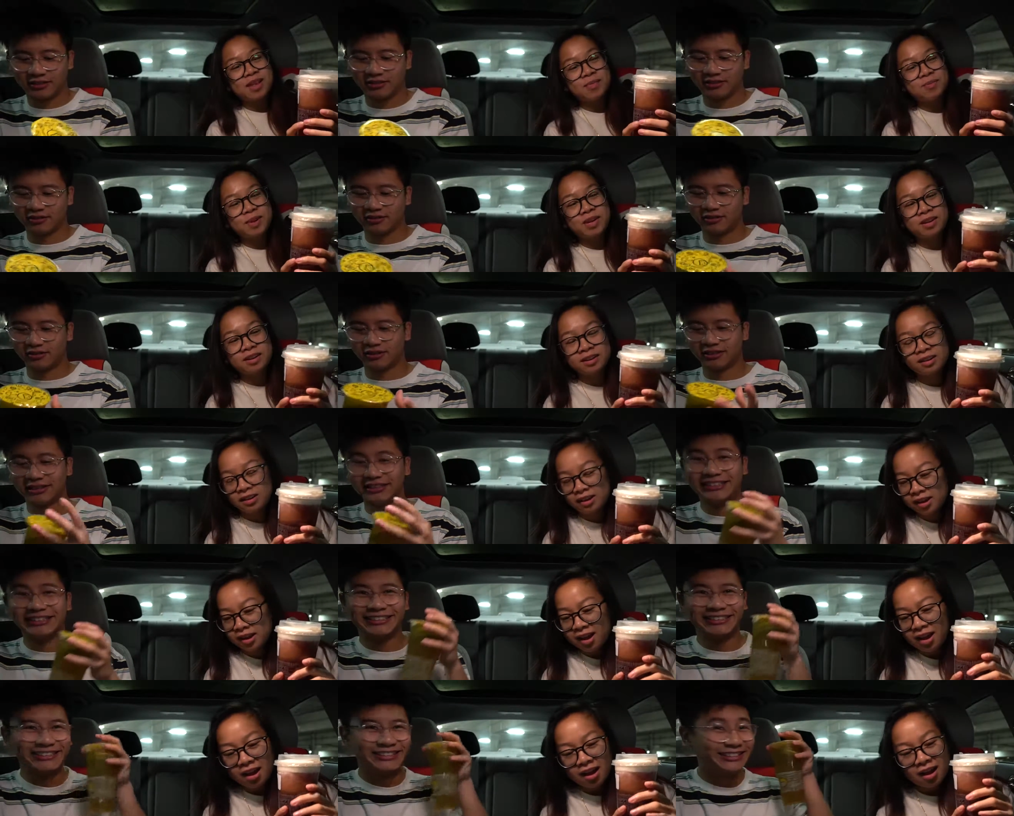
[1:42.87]
Speaker 1: Lemon.
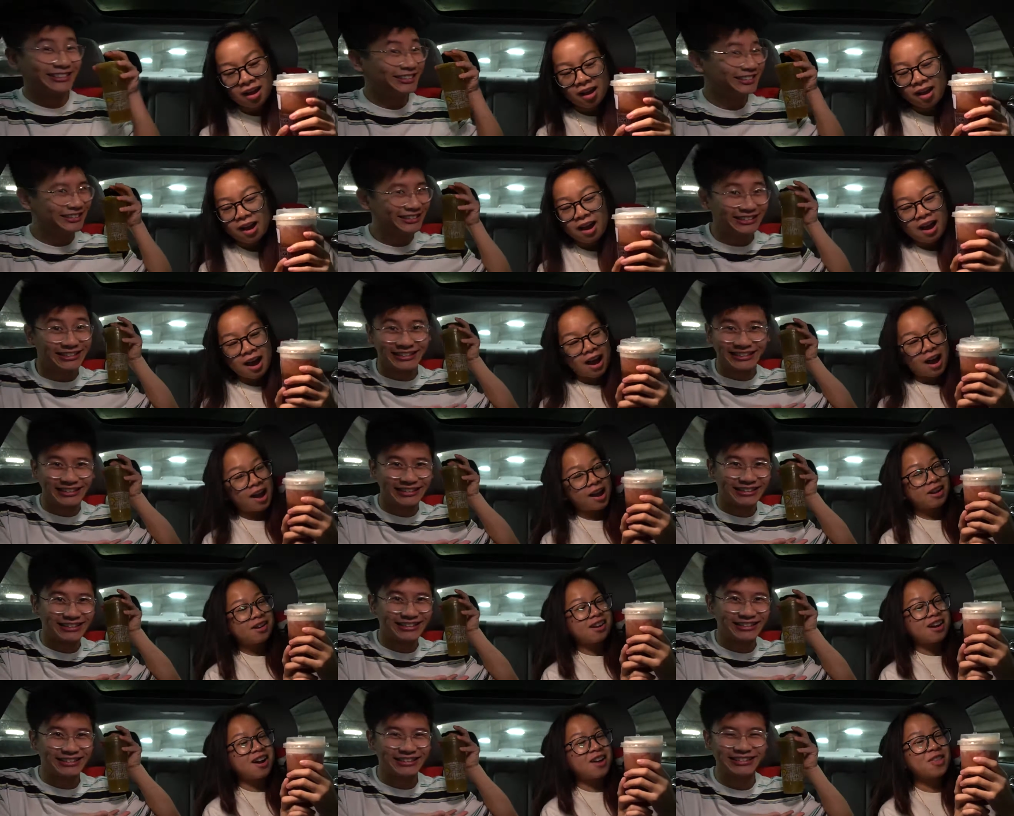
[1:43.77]

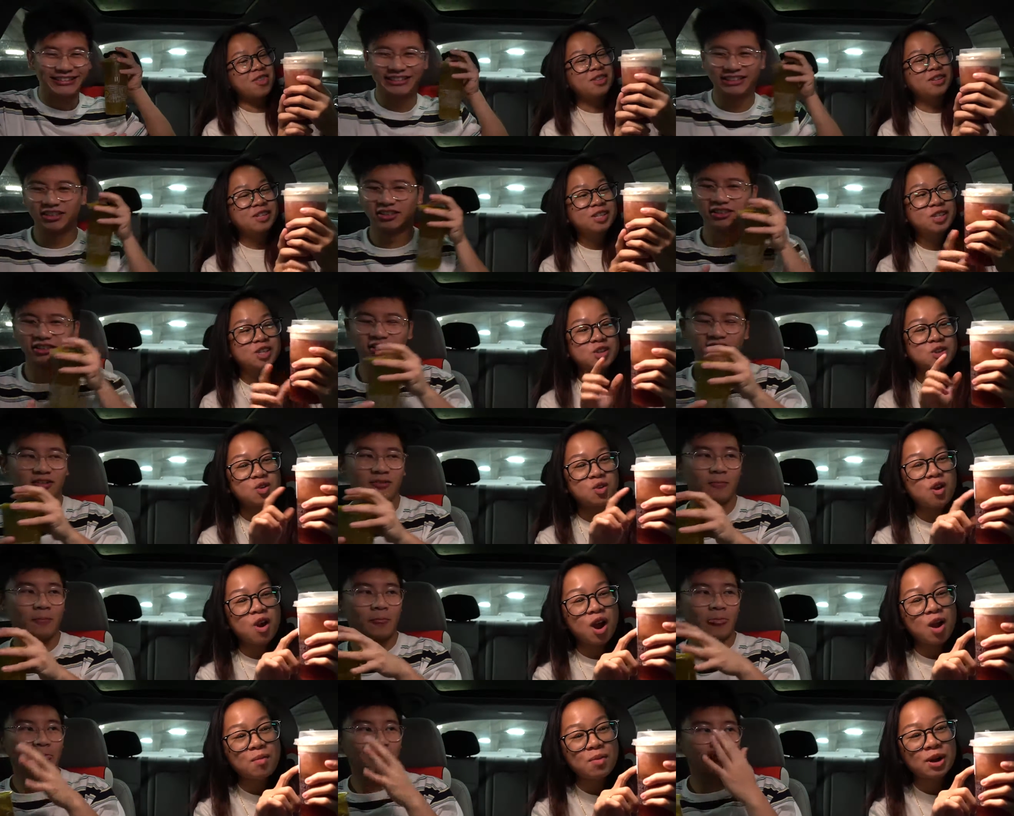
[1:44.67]
I got the
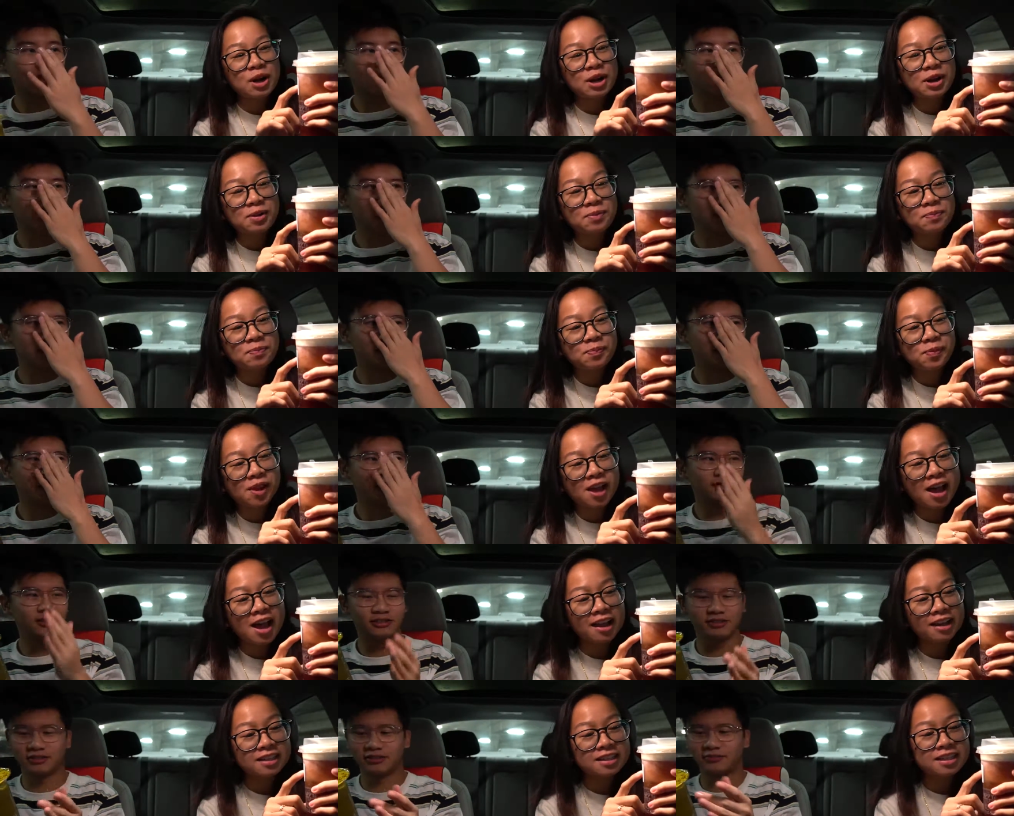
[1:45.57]
strawberry
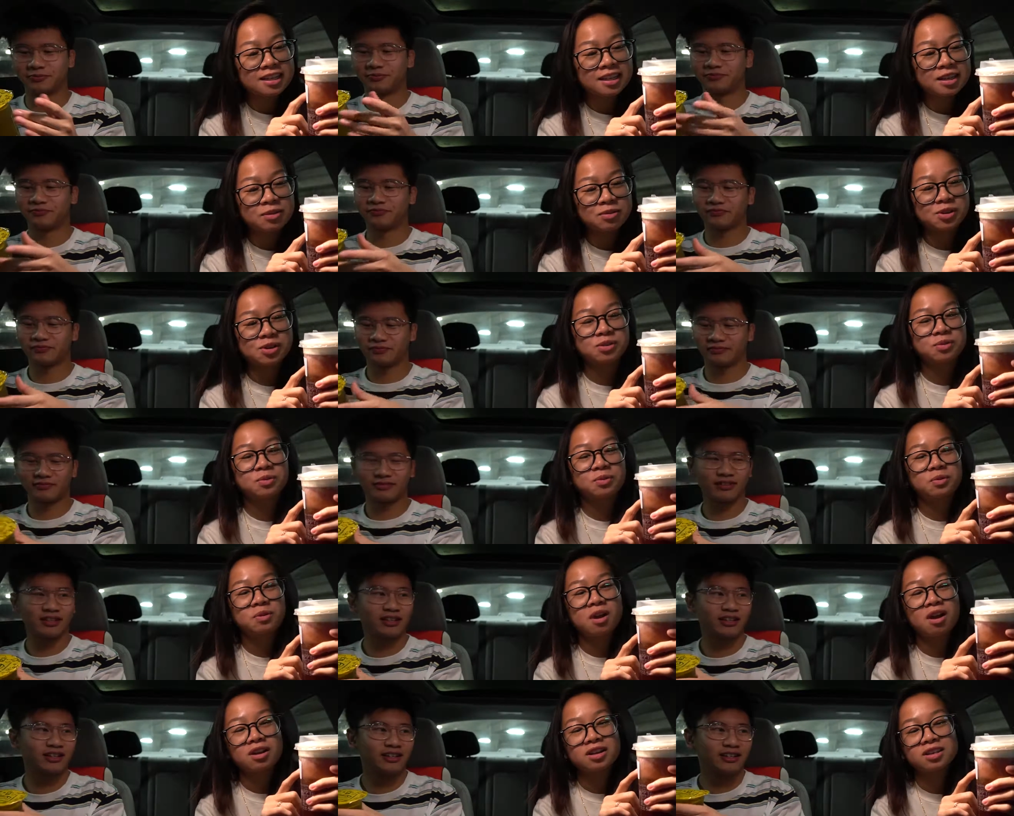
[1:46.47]
black tea
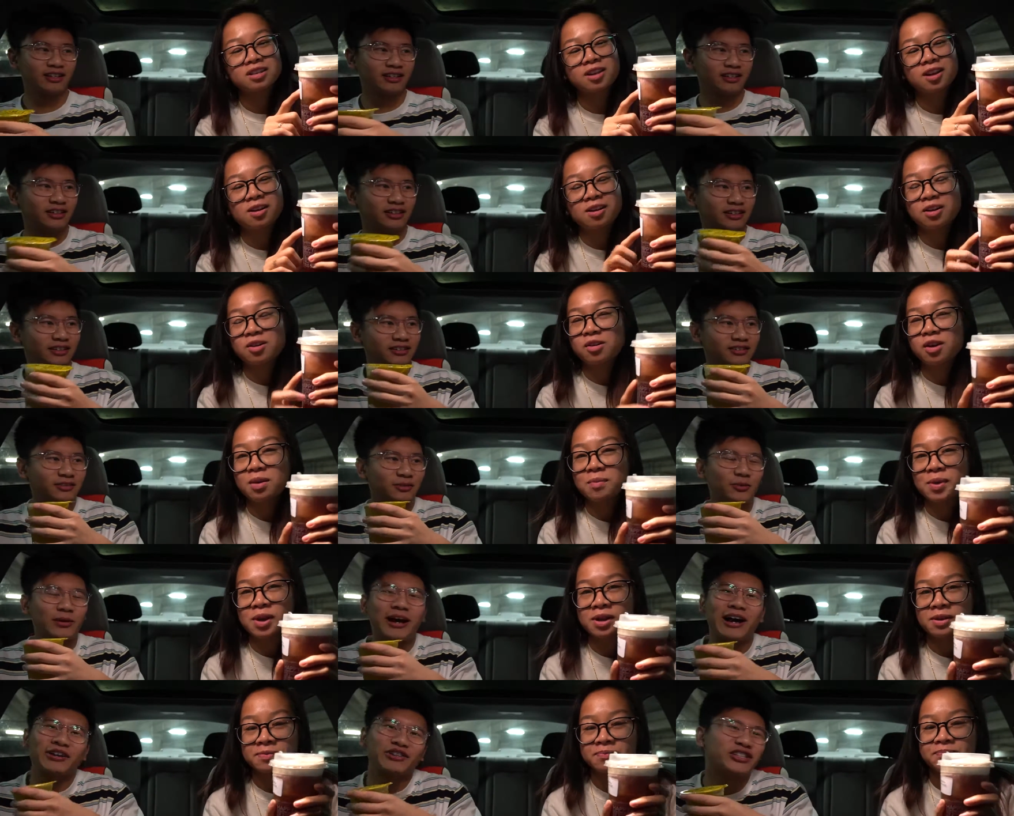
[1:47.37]
with rock salt
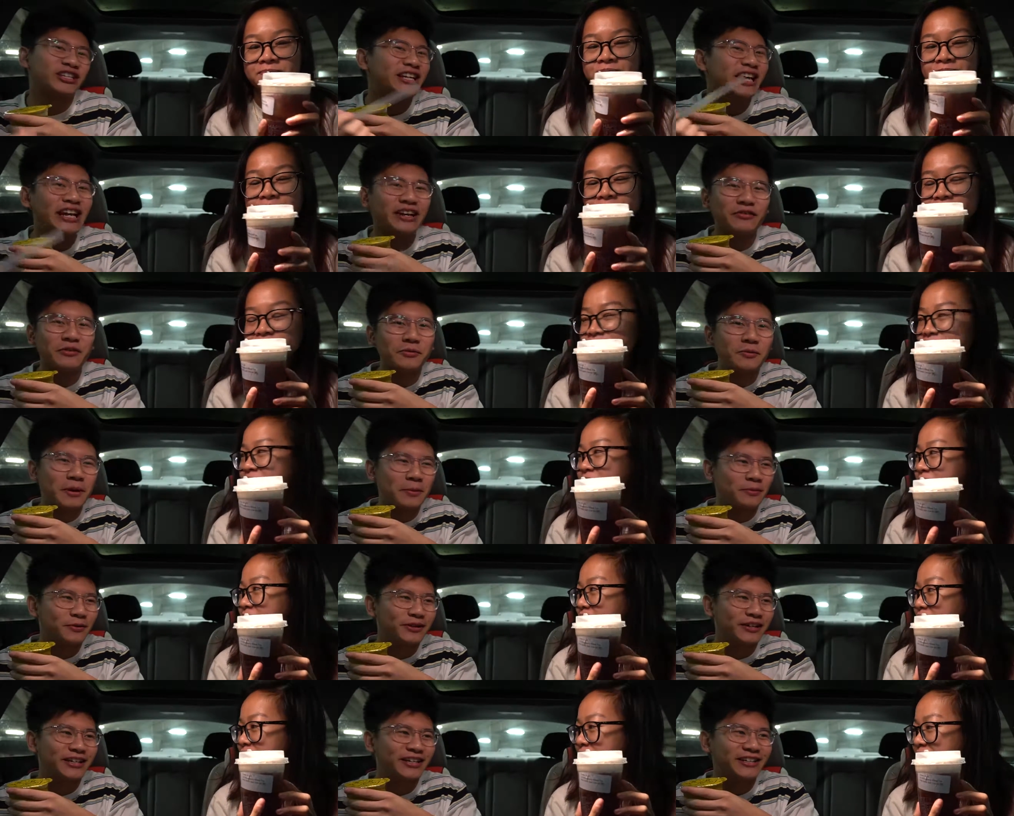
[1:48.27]
crema. Wow, she
Speaker 2: can't even
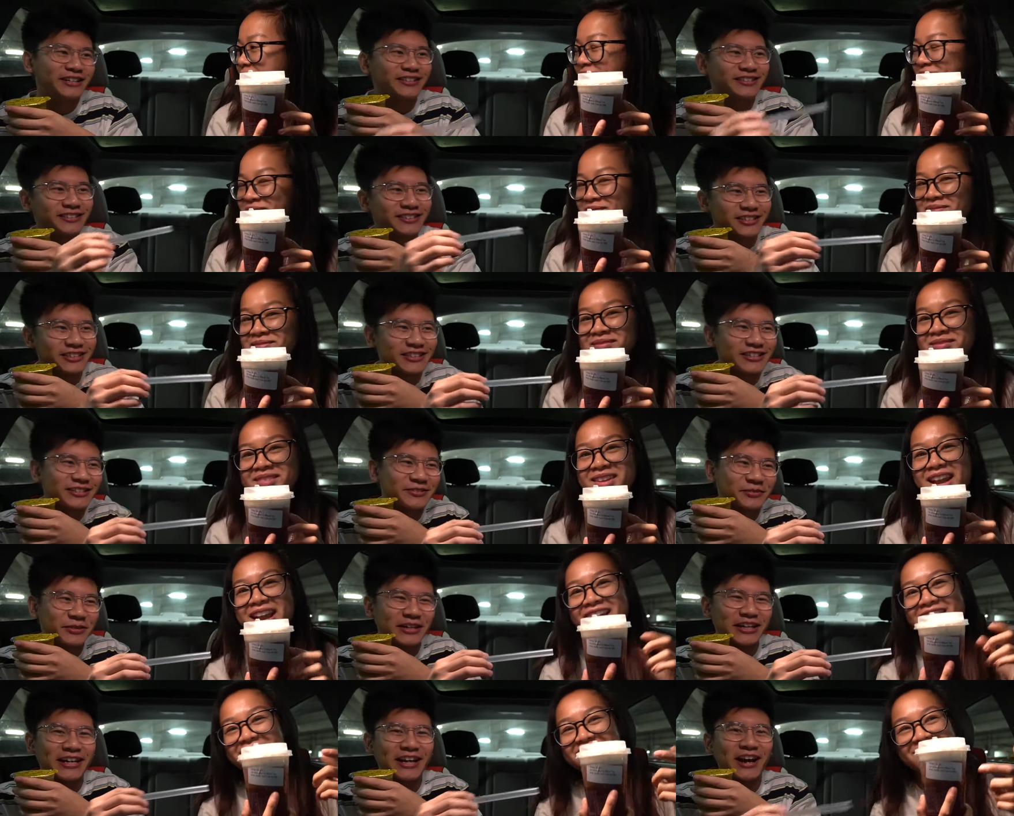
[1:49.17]
remember it.
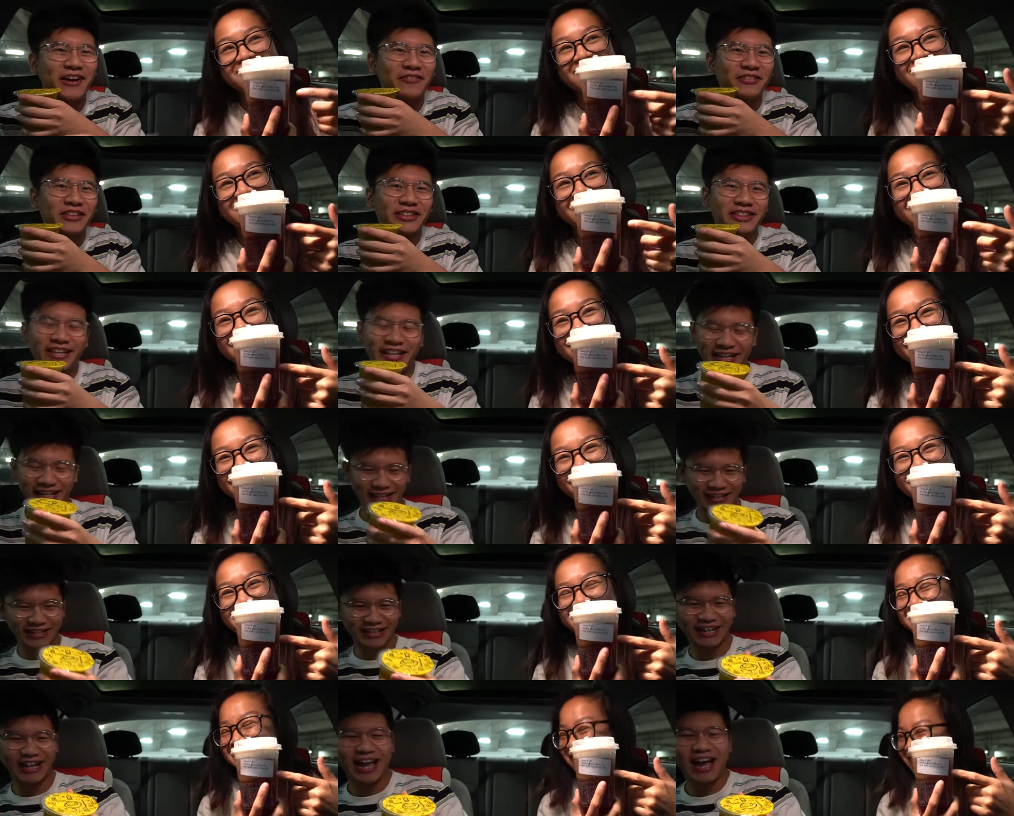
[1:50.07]
She's reading off read the it. thing.